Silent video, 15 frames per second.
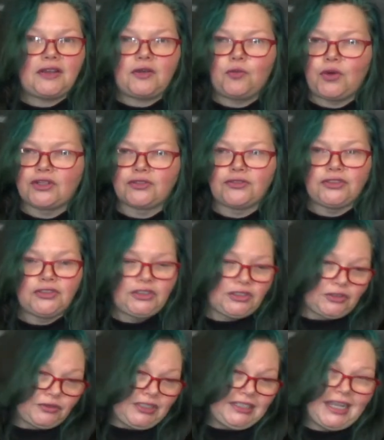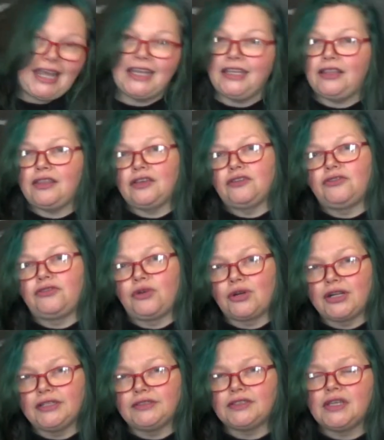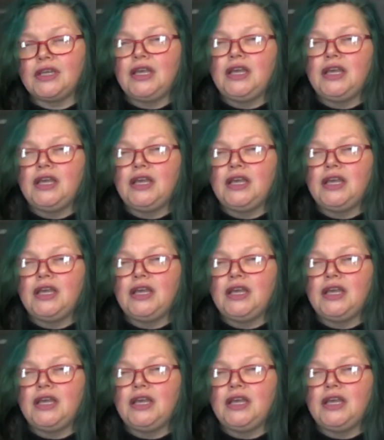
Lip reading: wonderful. You don't need anything for it.